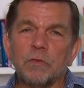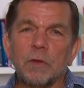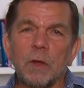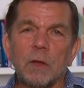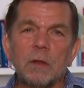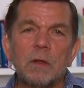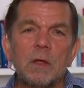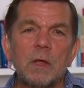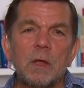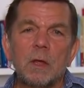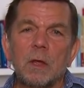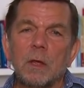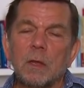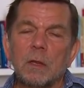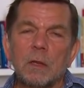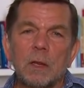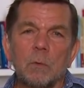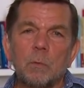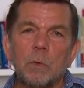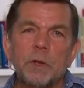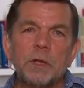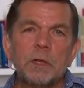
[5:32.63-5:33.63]
So,
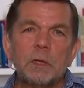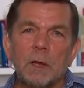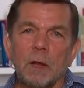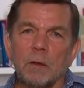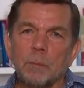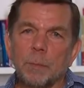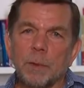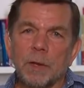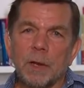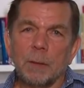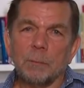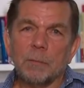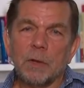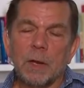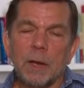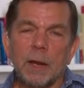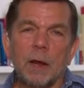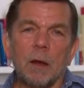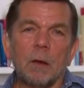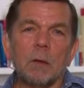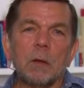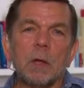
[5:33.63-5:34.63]
yeah, we can open up
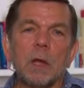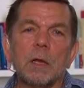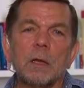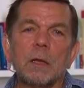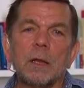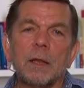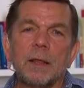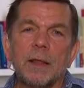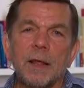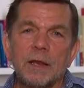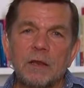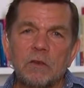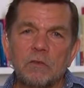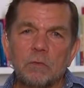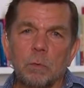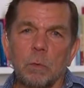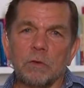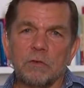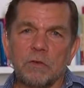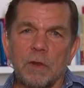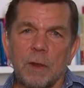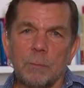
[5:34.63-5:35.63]
now, and that is
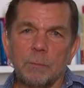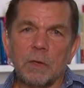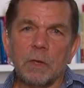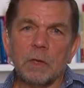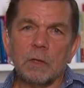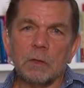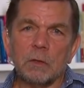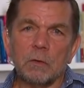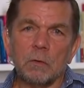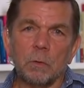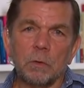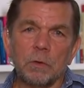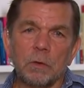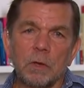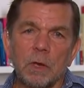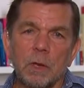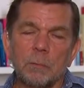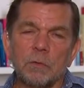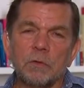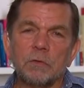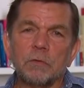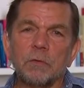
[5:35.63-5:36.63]
what's happening in the Northern
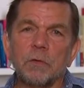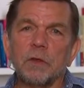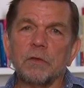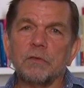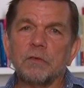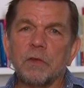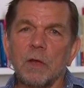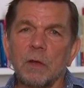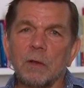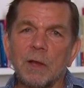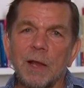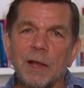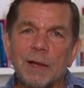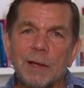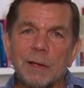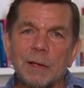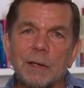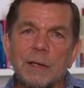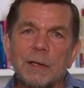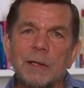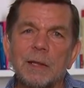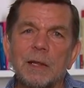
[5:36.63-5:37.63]
Hemisphere. So
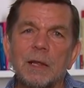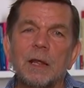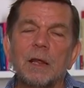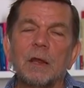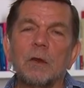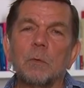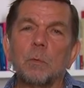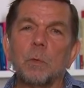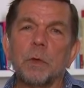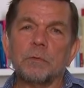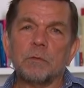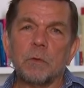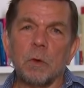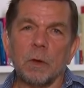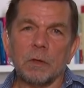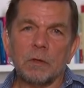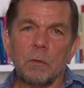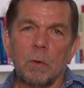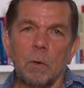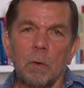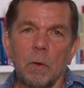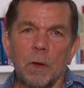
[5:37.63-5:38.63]
luckily, we've
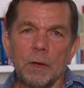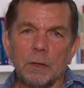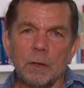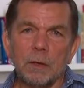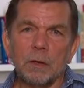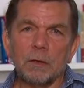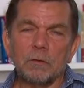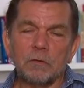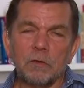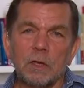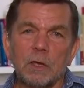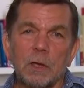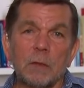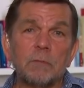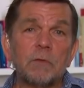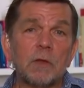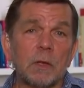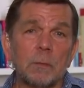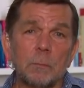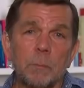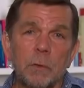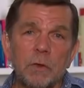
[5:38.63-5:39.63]
got quite
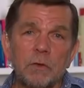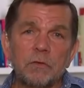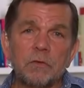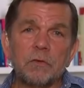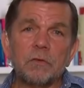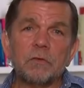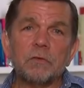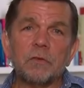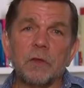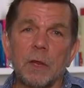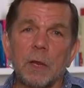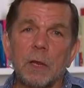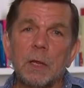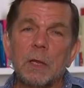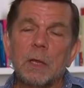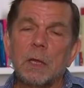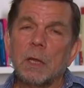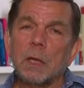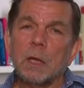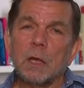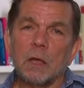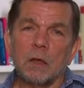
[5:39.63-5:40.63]
significant business there.
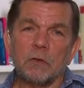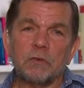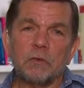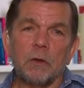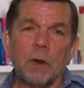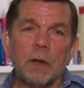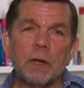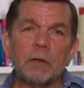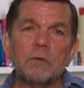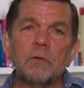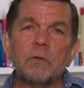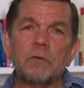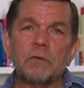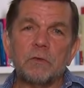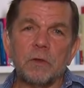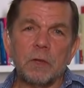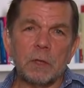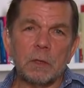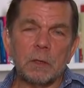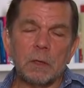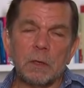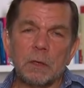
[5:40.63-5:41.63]
Australia and New
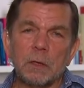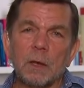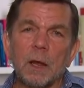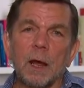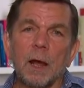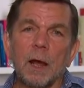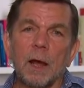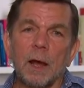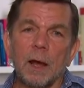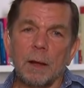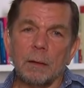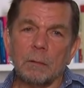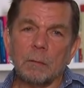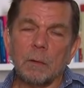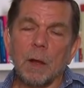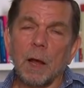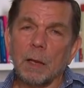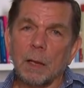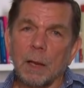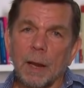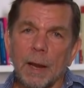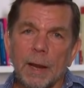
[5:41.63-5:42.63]
Zealand are
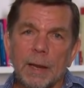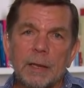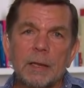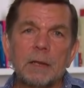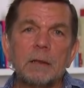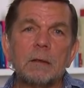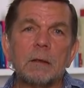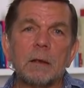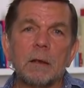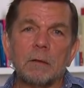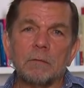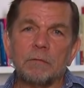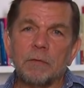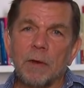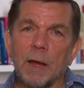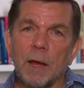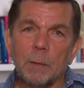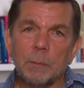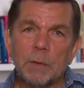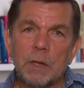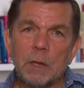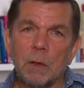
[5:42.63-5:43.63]
lagging
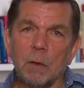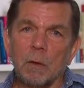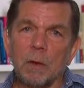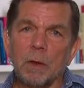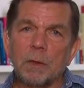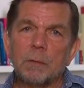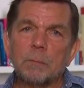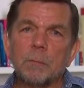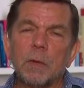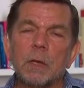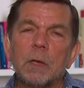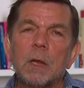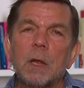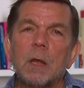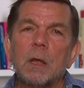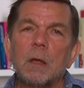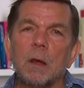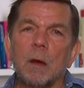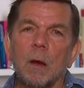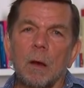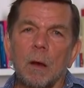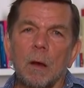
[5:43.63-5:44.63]
far behind, but
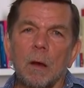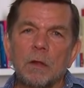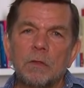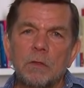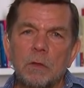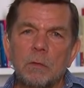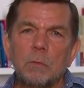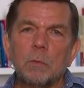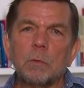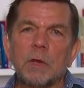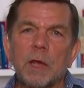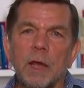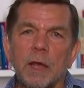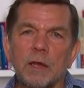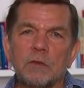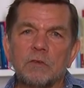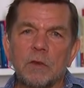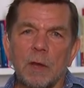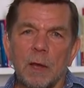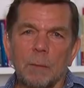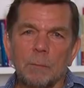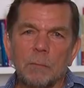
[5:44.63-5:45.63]
I think we'll
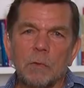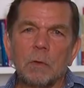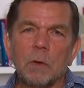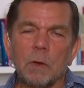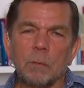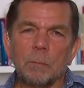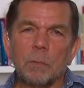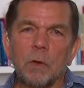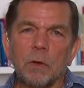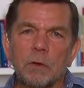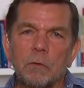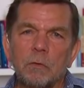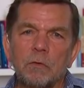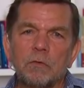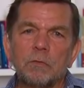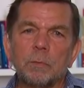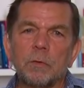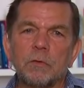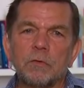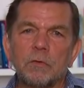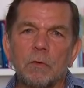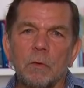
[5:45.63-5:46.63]
catch up. You know, by
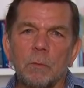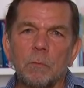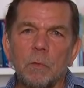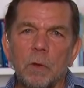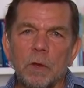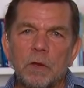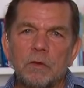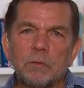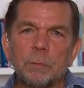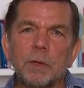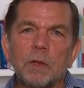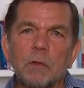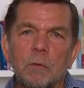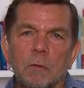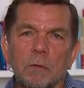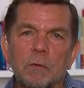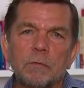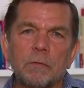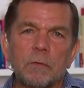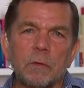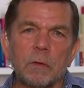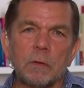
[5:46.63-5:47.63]
Christmas, I'm reasonably
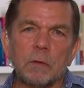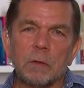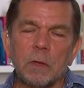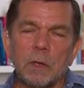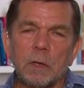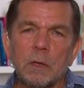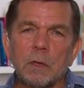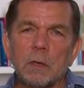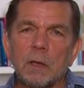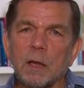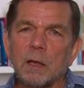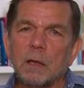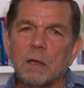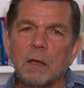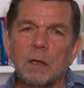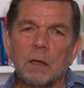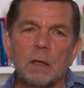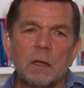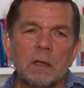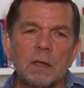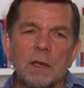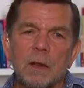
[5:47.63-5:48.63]
confident. And,
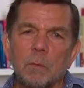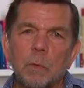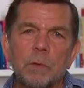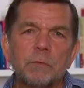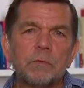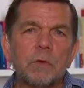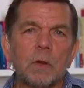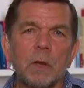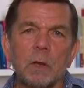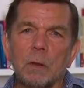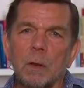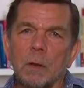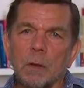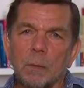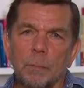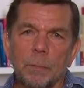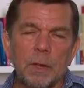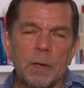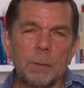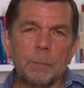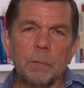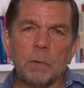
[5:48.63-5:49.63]
yeah, we've got a lot
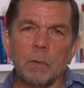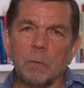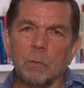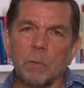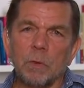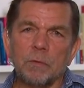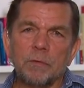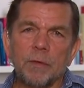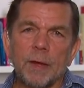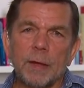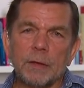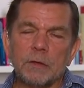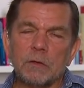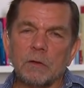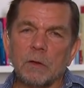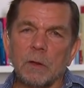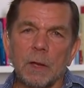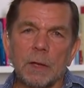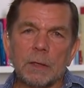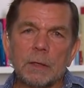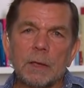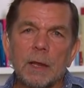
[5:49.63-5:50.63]
of people that we've had to
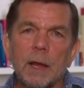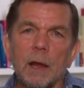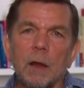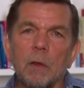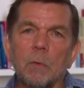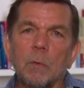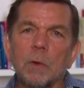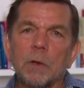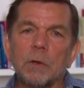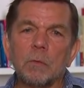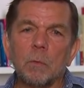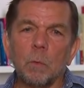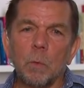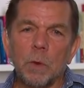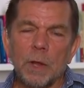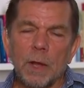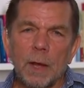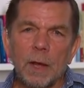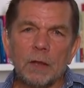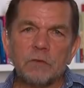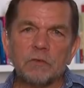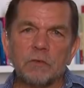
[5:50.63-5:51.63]
let go, and
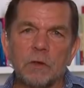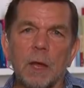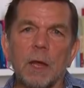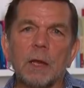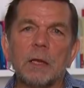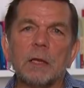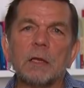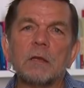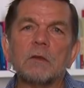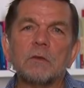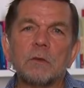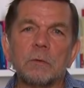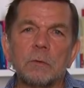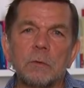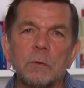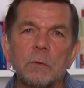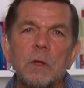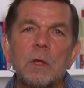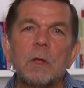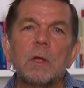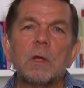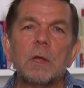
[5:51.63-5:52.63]
we are starting
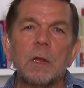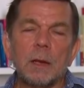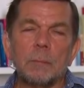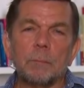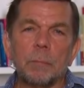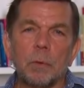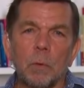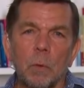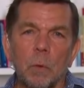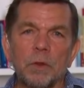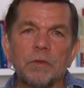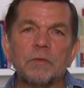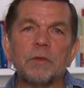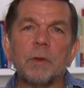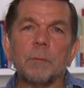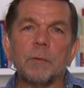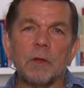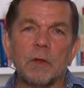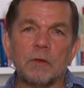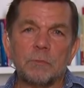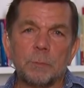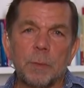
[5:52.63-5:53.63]
to employ
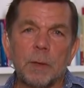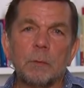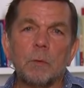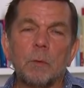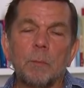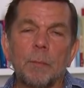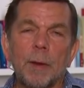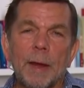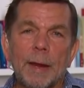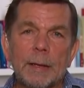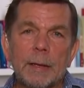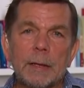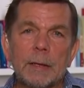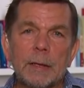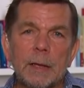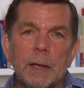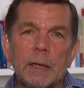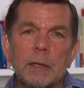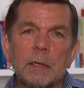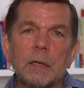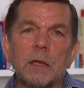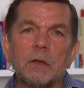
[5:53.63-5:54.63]
some of those people back
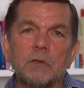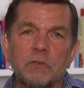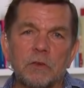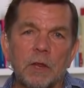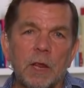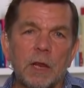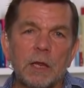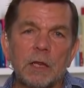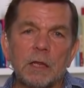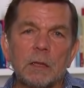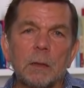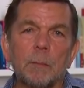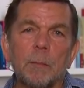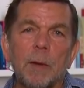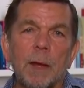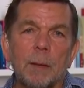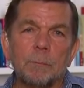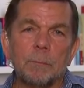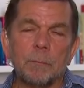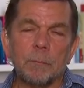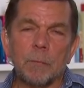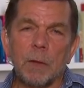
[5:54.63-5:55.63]
again and standing them
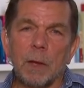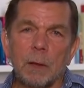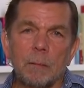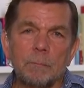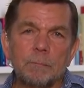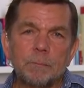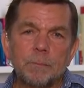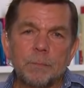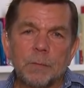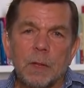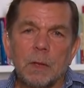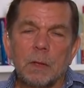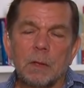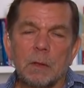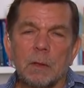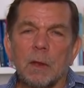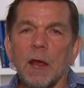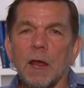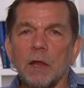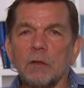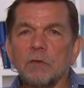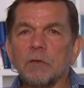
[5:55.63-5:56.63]
up.
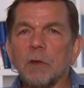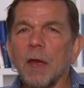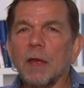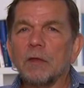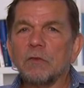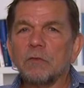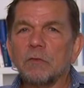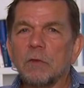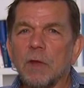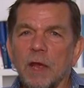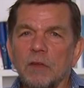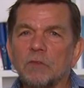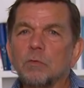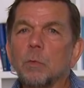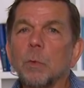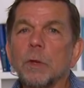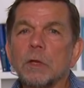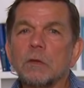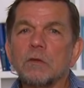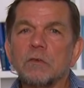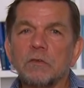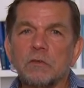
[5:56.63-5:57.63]
As we
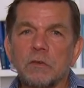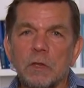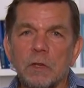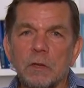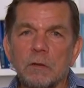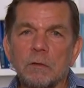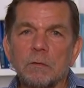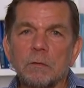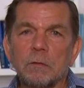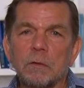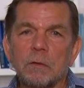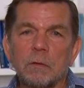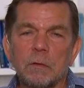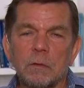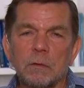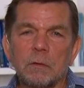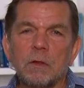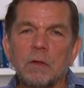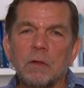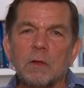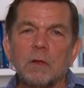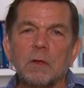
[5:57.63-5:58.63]
can see the
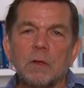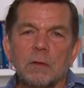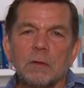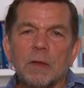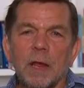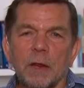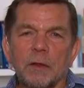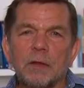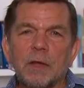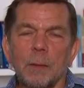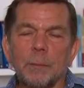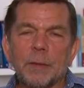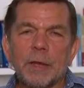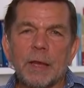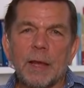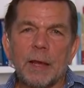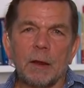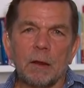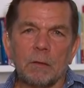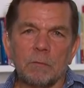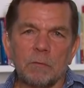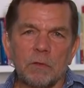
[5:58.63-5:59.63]
you know, coming
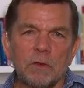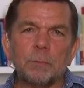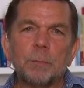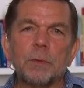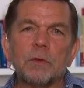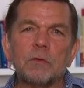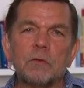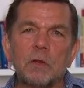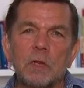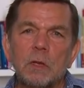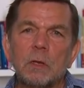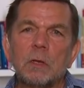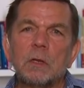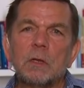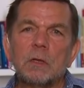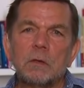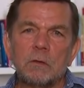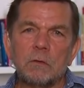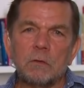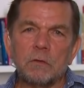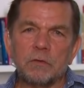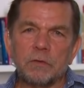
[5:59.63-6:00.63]
out of this, particularly
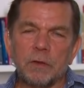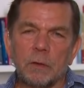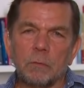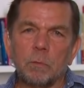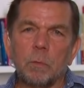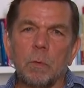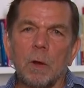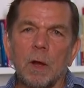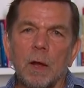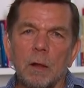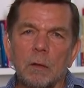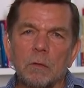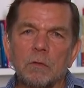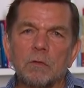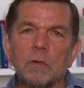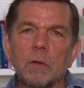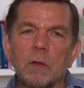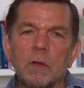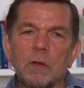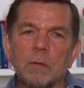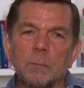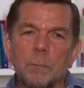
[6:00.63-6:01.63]
New South Wales
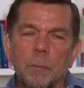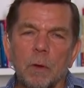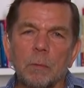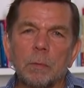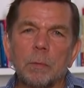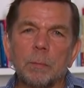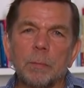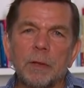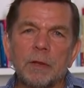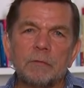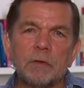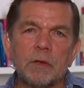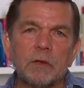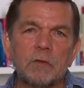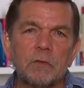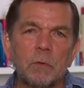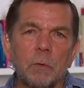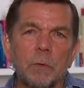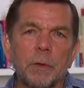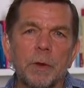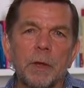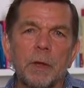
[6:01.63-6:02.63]
and probably
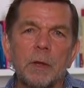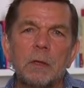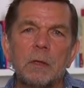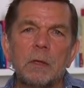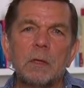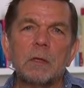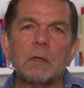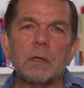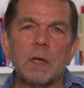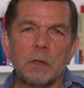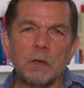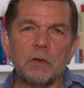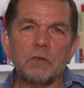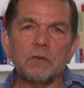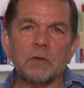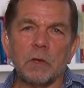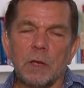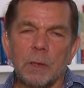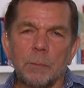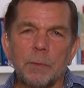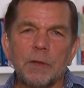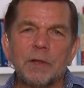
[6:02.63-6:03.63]
Victoria
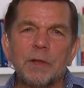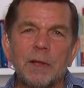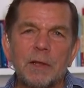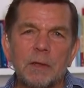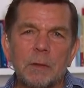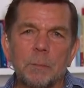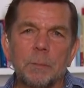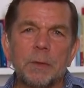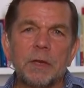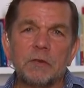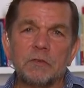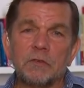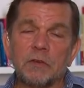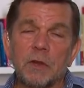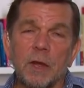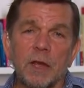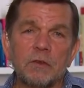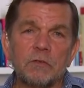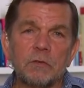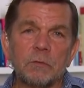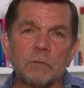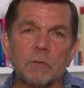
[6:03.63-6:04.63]
initially, but they're the big
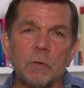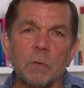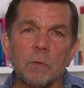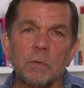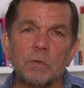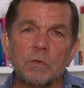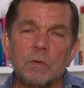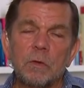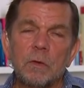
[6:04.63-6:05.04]
states, of course.